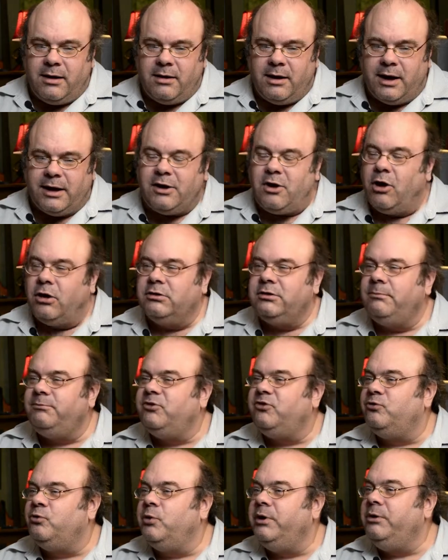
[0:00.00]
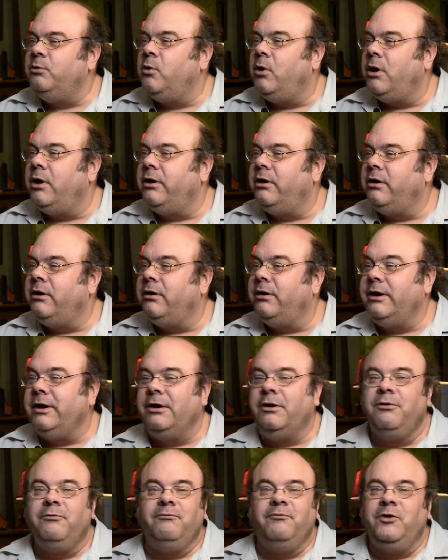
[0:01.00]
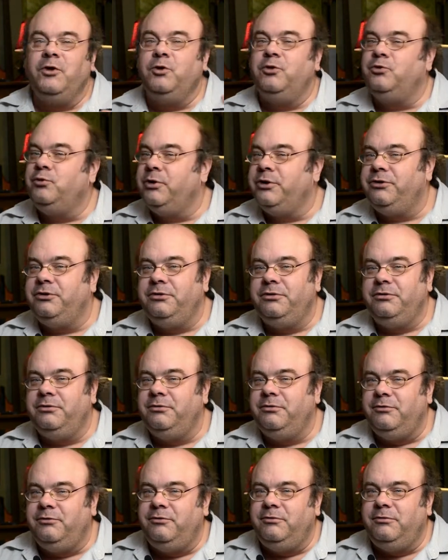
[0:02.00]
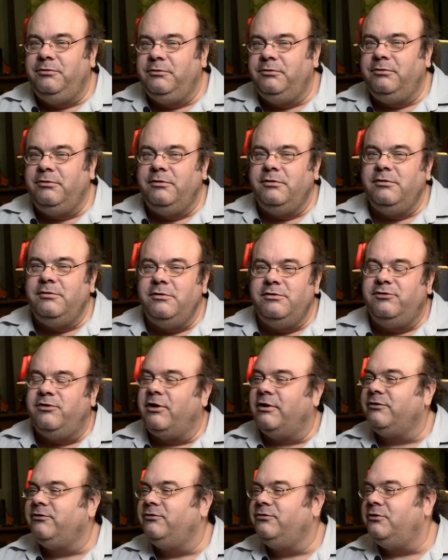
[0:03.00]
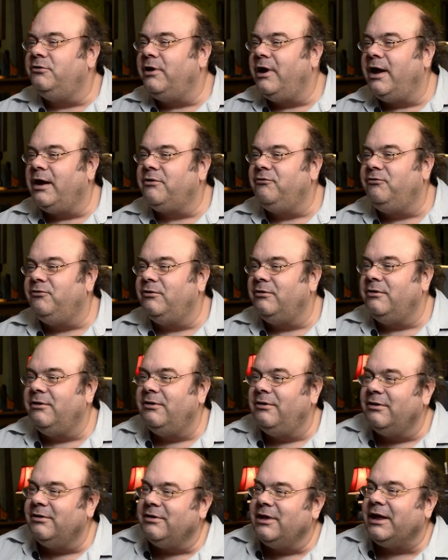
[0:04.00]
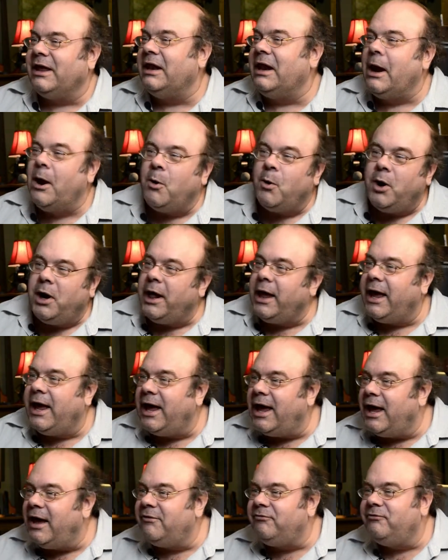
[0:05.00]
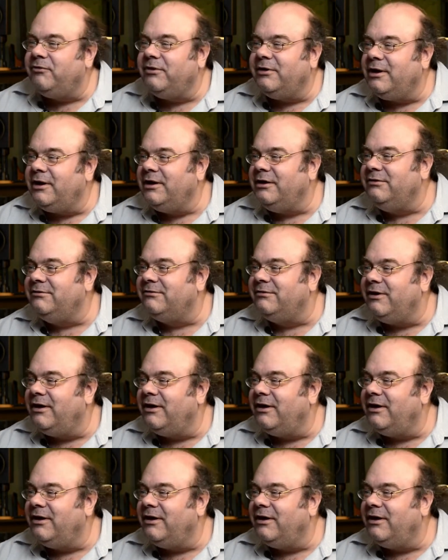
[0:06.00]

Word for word: I called up Sweetwater, interviewed with Chuck Surack for like an hour and a half, and oh, then oh, wow. he